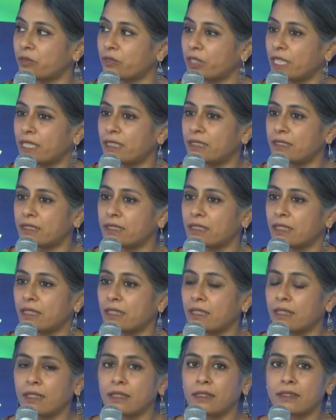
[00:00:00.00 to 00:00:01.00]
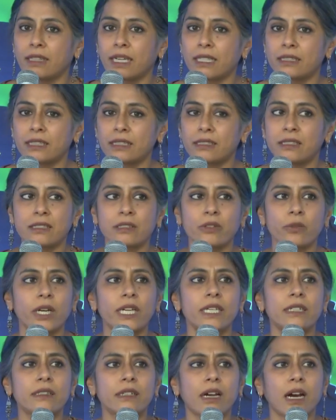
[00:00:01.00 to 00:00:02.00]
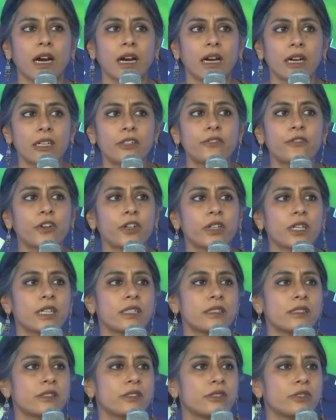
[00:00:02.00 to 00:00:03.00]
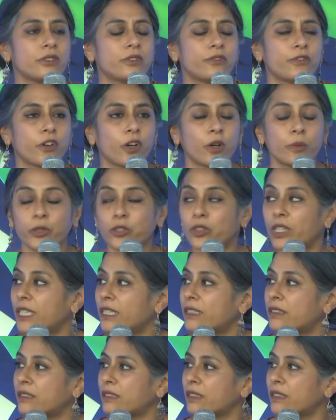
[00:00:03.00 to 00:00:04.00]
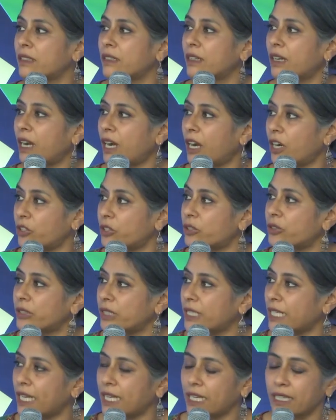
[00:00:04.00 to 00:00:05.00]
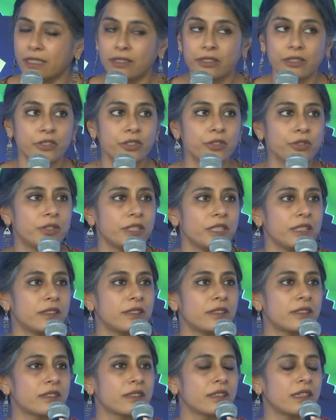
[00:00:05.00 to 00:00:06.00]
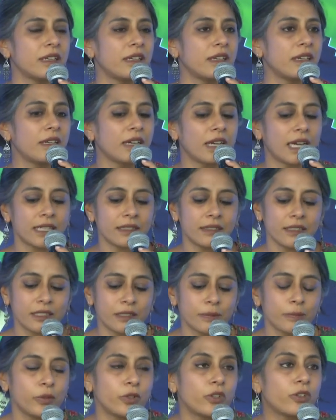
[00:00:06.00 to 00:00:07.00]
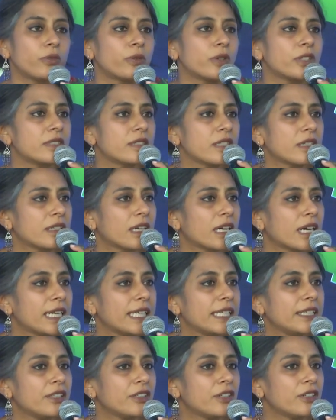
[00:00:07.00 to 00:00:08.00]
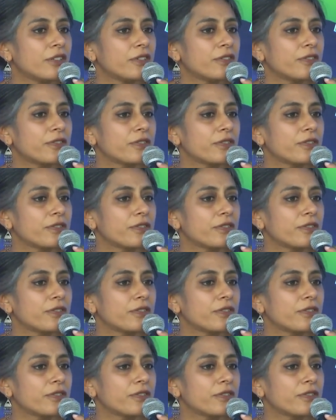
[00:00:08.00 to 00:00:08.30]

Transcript: ways that it's quite hard for us to formulate how to react to this. And this book was a kind of